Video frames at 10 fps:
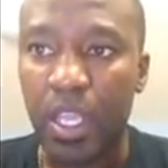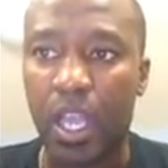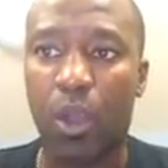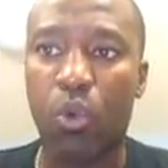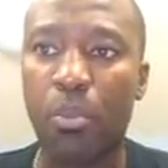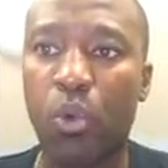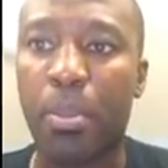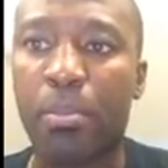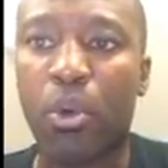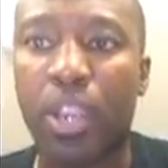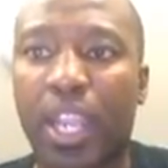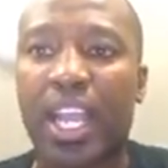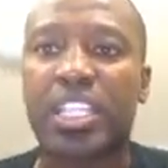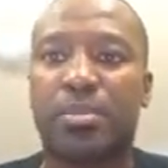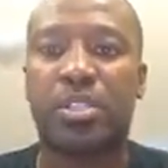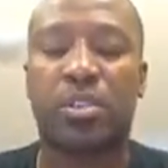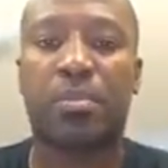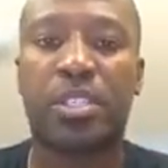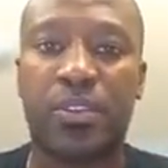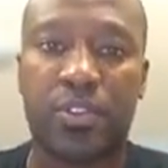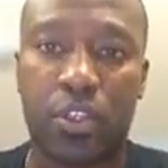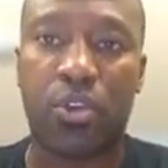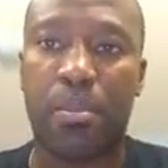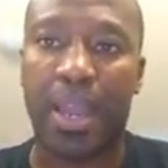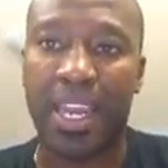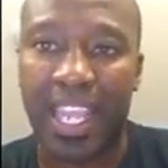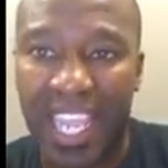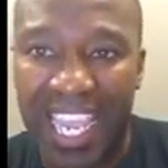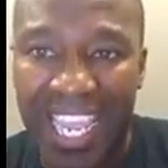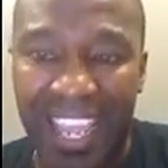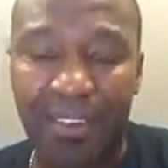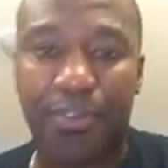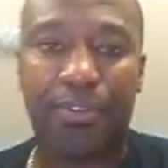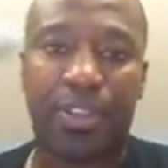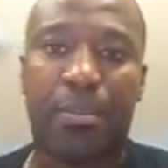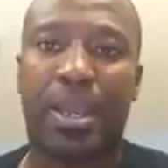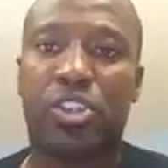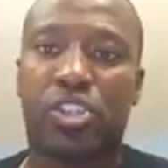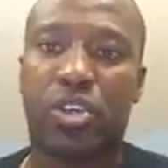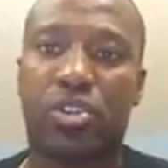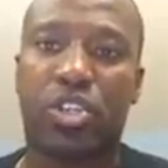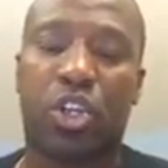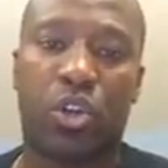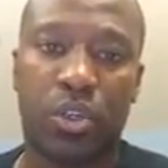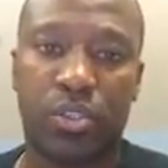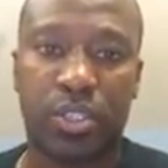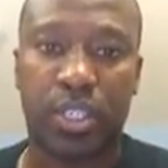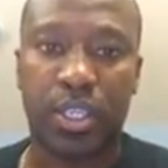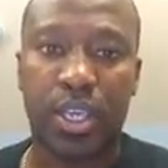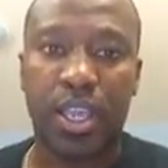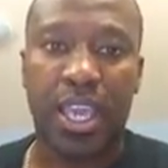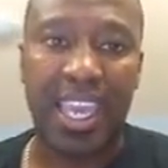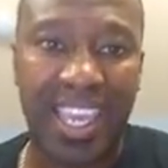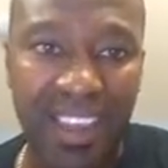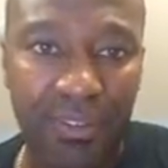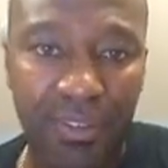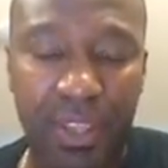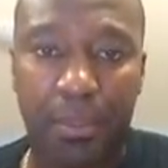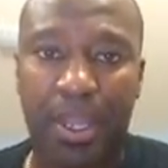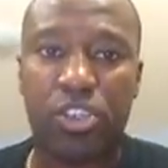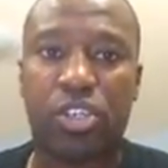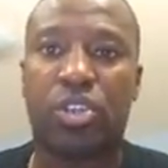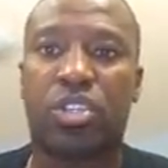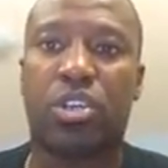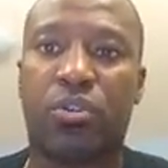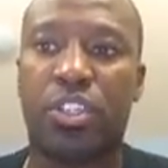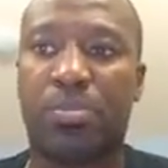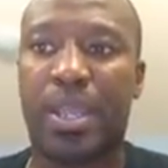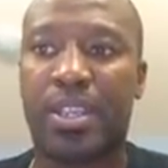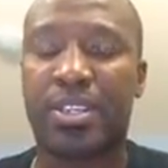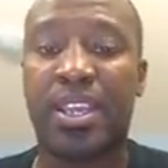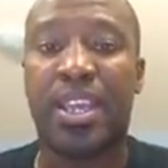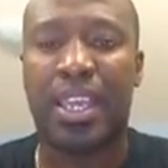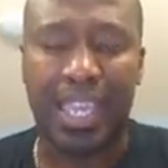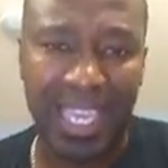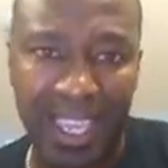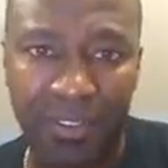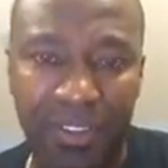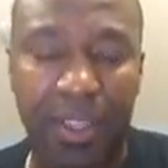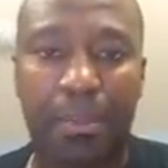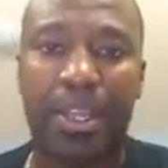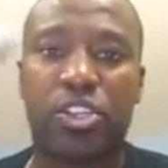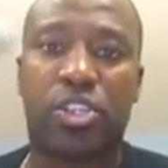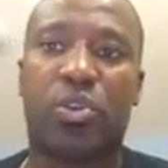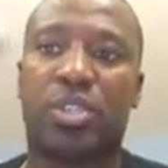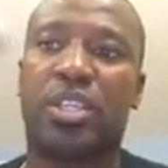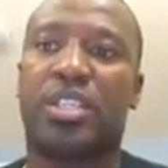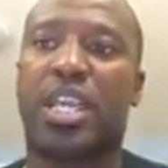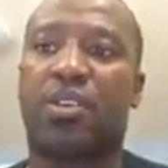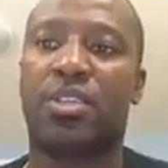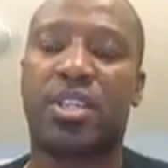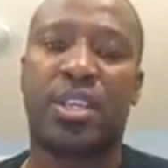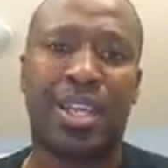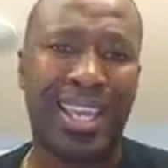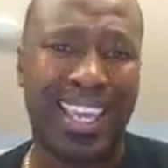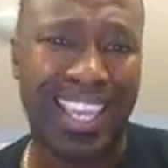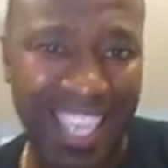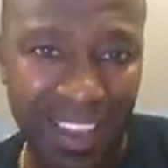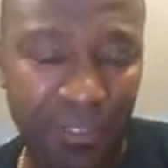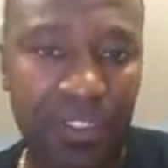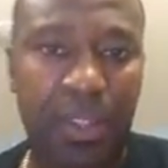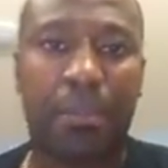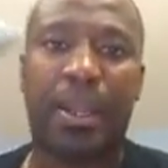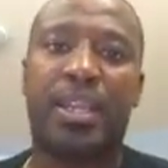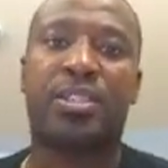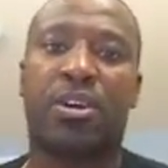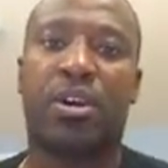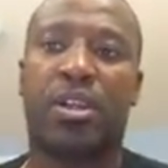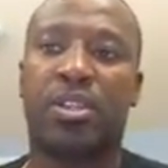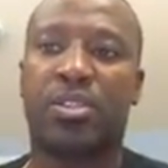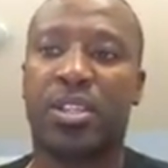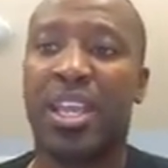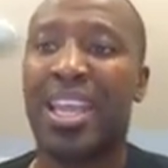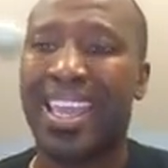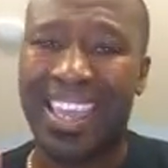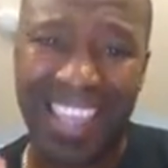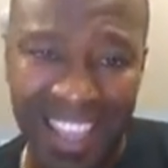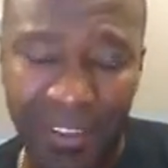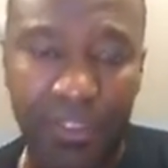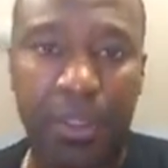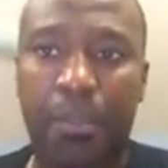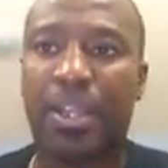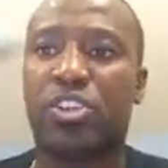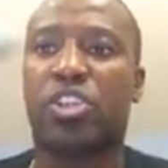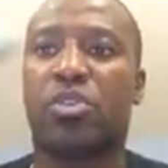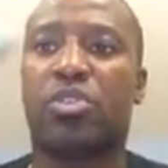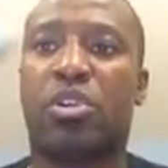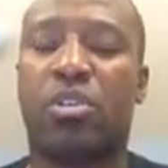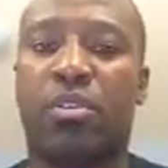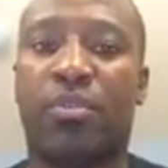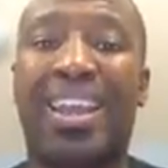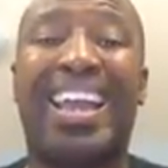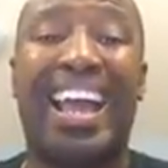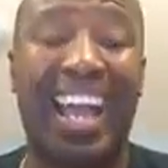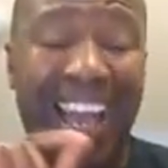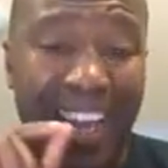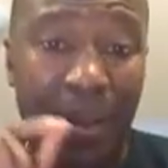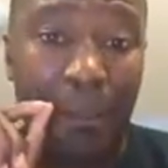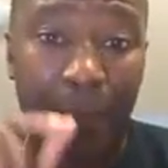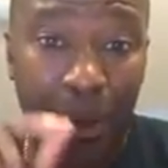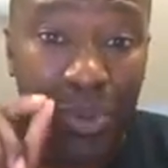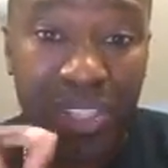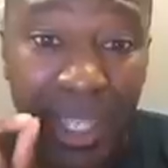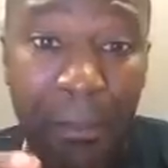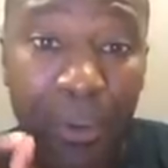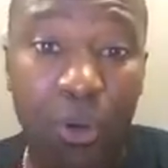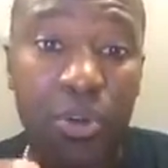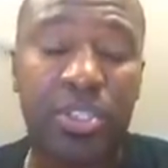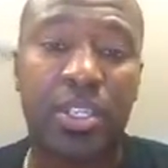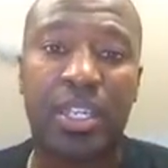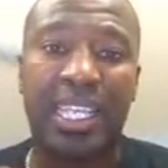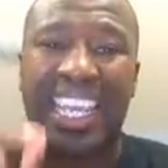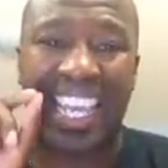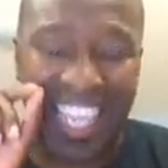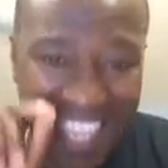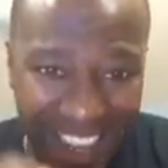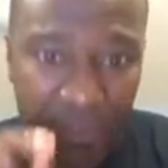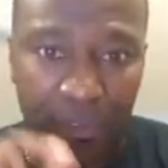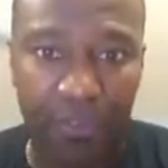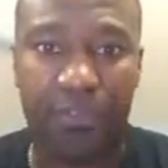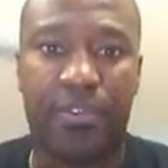A woman will be more inclined to be submissive to a man if the man shows her loyalty, if the man shows her respect, if the man shows integrity, if the man is honest, if the man shows love, and most importantly, if